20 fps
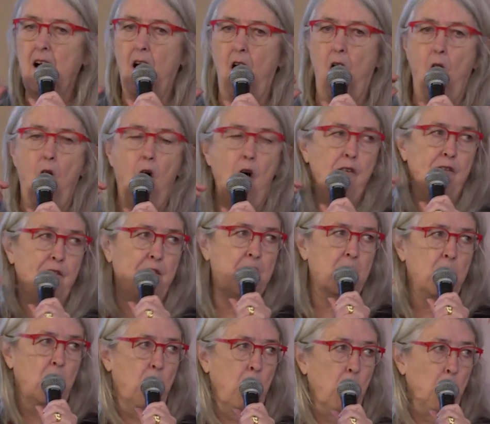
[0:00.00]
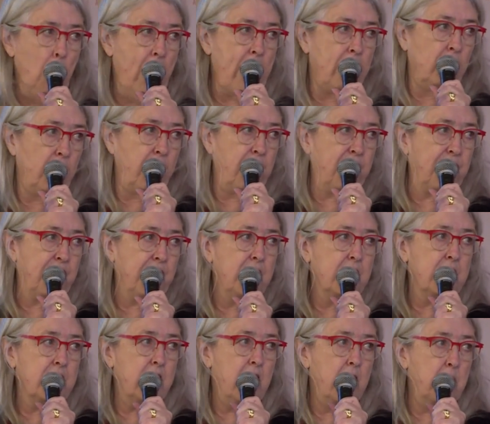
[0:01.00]
of wealth
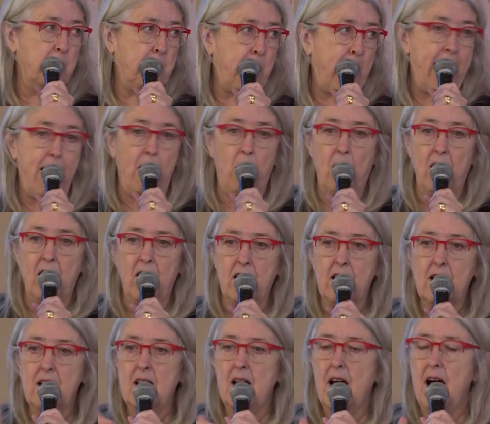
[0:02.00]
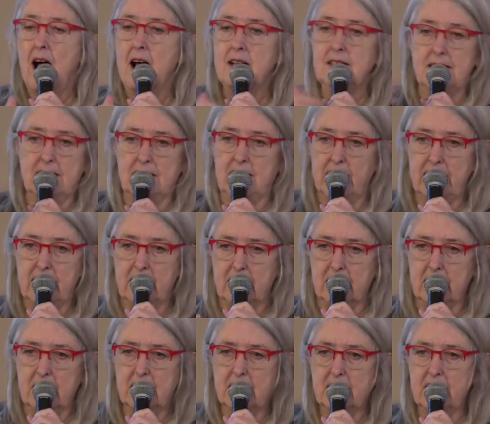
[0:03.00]
and power and
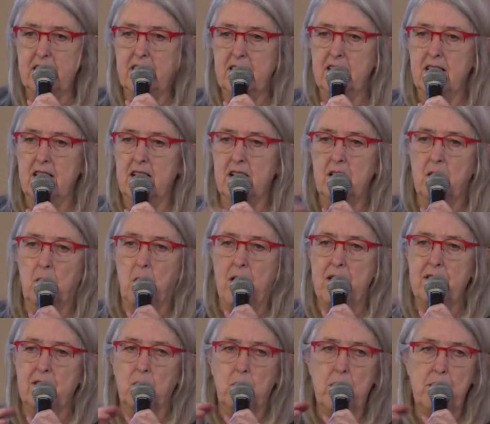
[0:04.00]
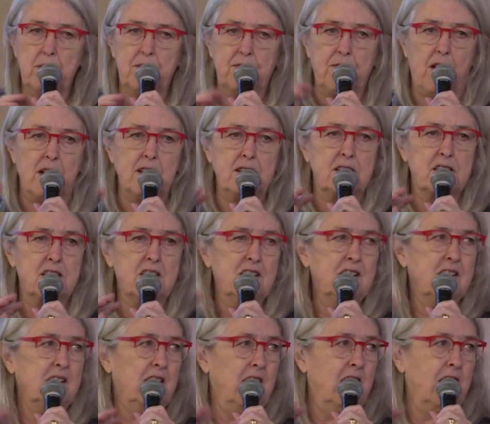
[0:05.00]
status in, in a way that we would find,
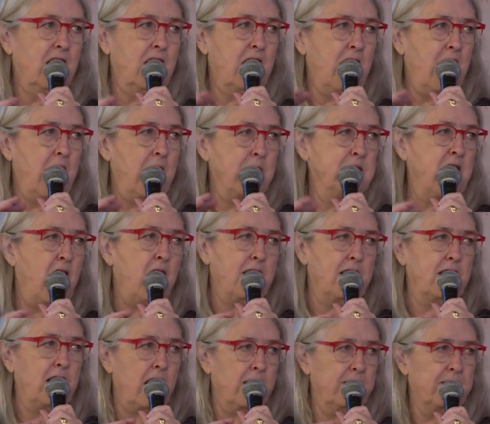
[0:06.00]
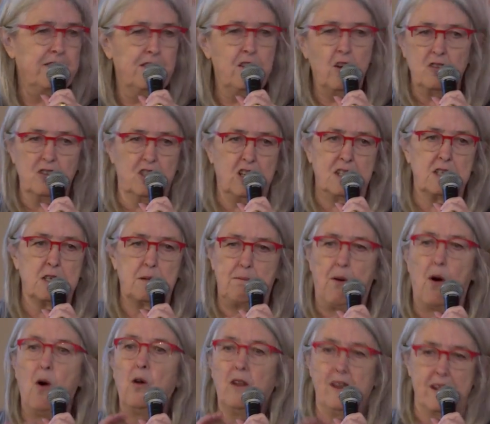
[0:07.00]
uh, I mean, not just
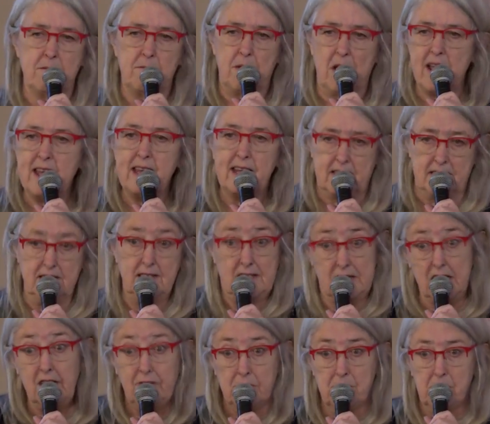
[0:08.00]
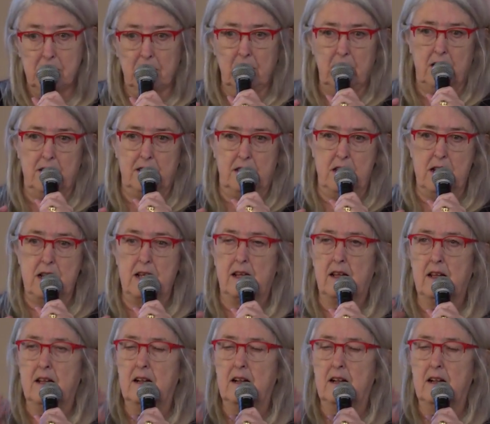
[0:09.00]
appalling, but inconceivable, I think.